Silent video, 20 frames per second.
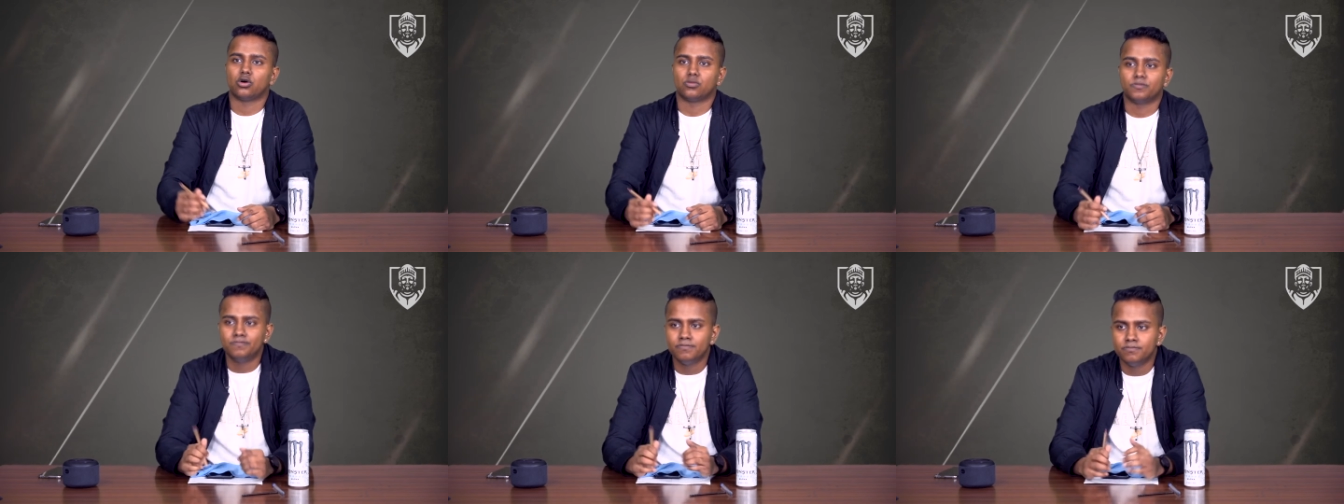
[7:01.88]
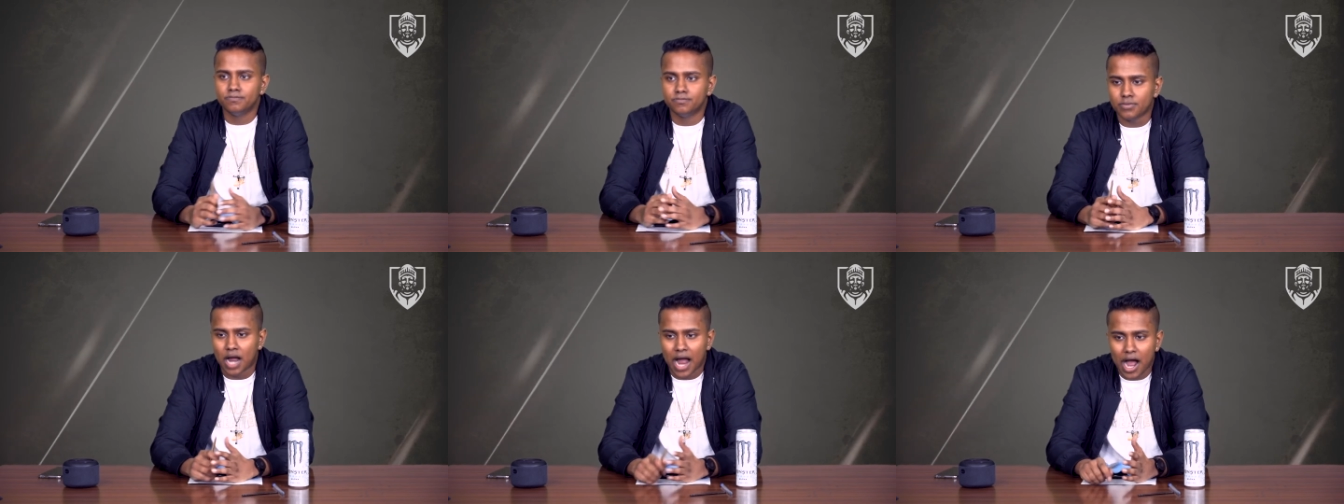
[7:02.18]

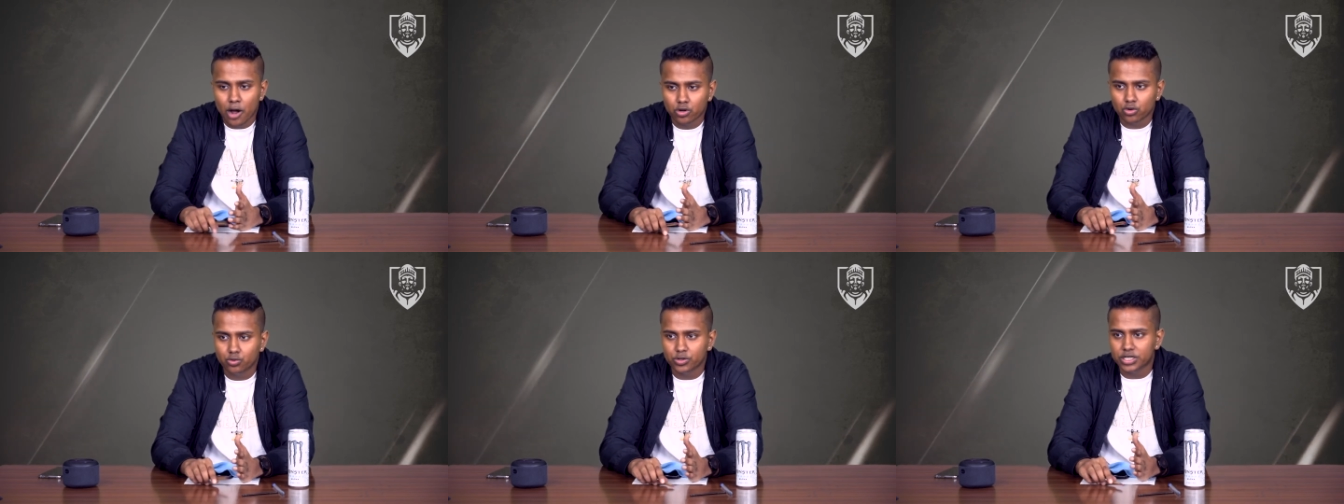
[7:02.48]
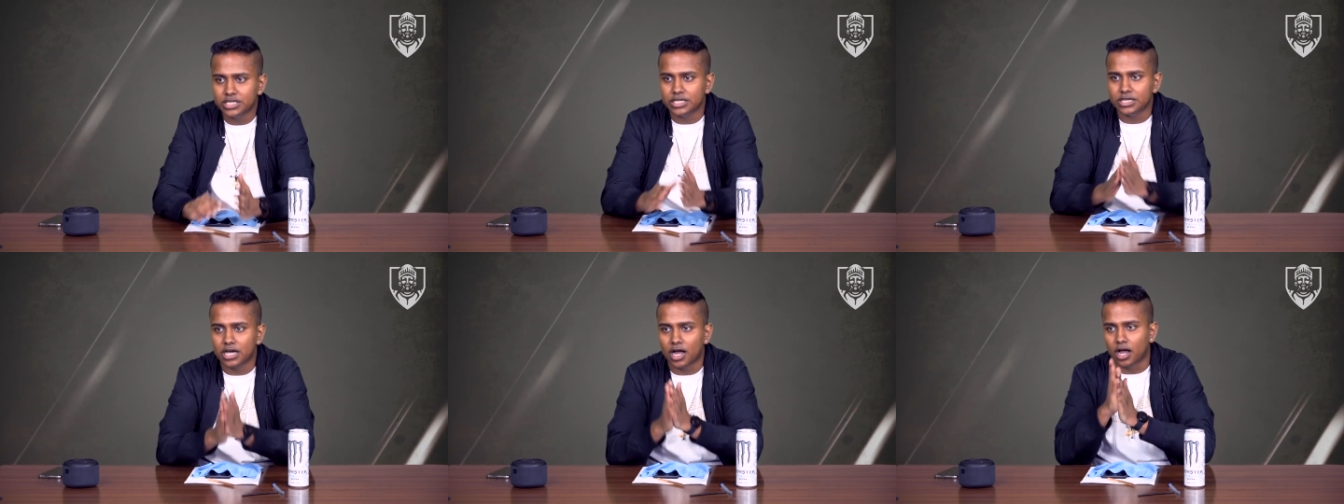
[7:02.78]
hmm, how do
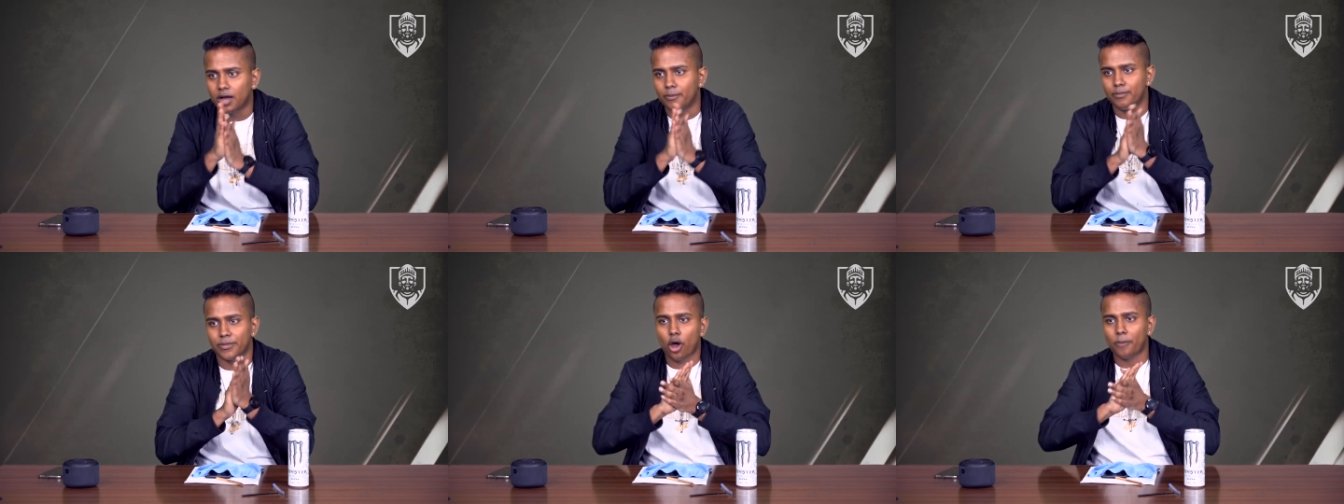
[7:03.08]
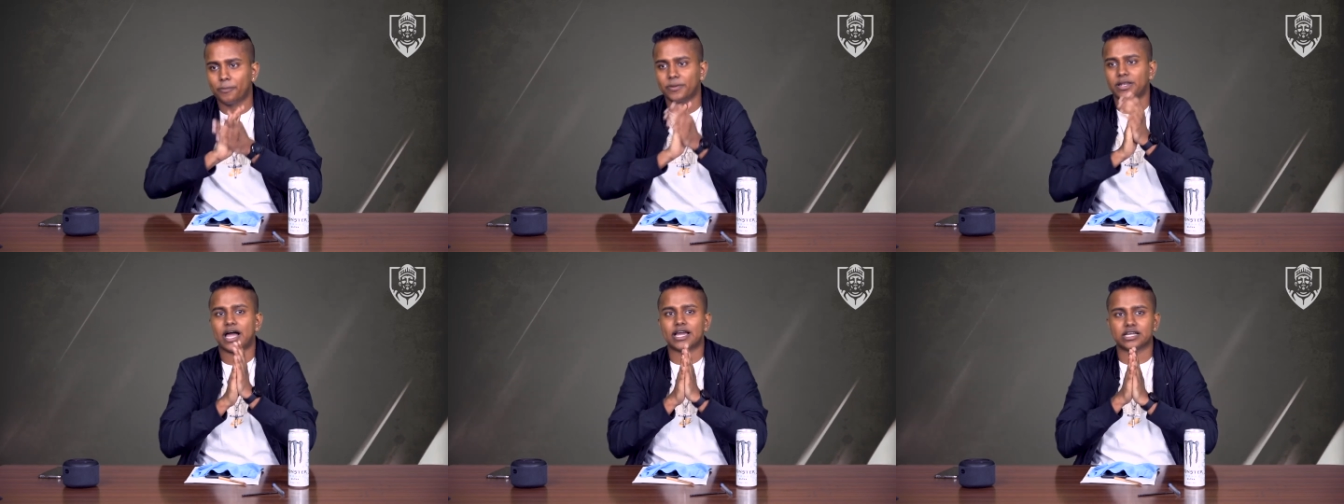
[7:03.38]
we uh,
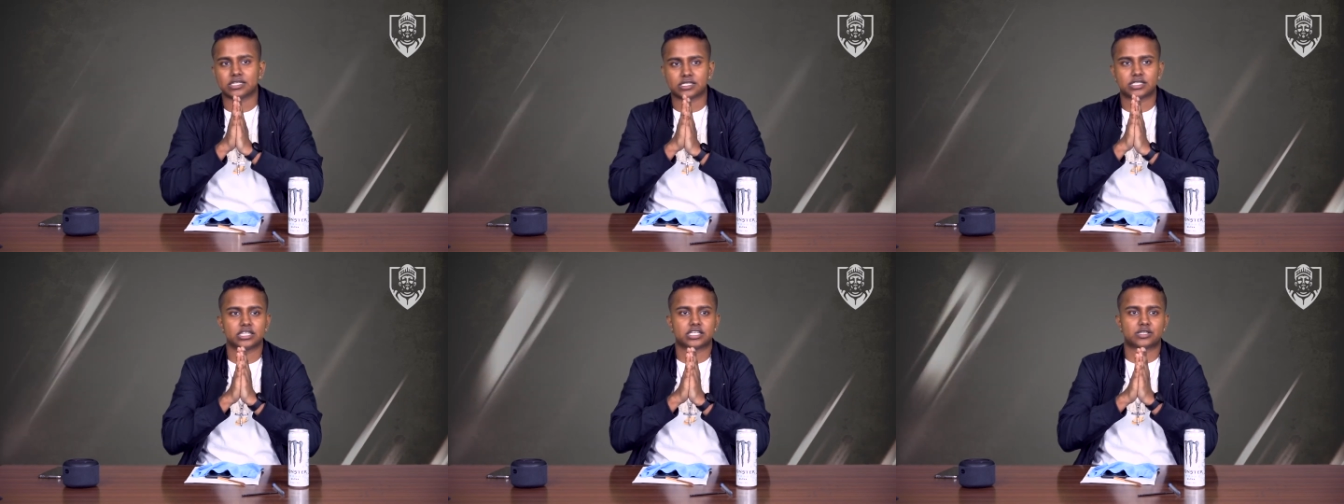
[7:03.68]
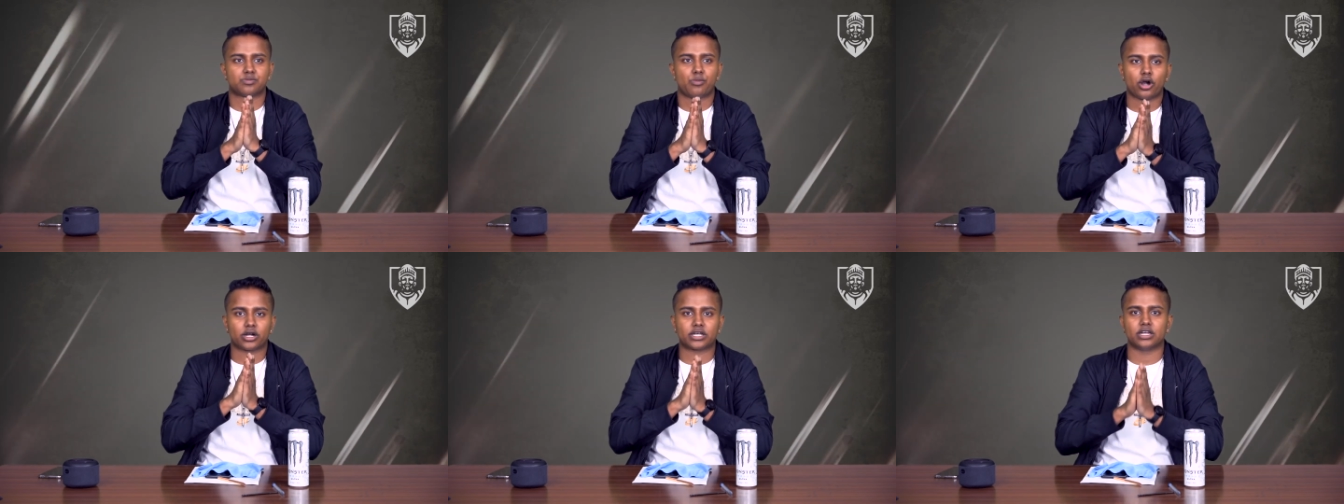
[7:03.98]
monopolize this
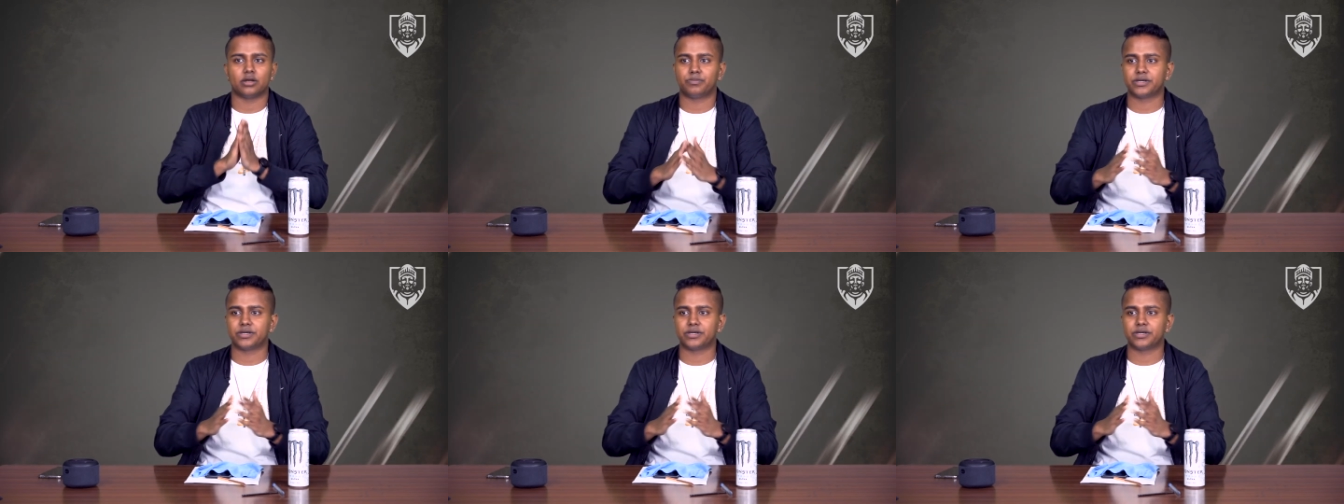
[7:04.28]
market?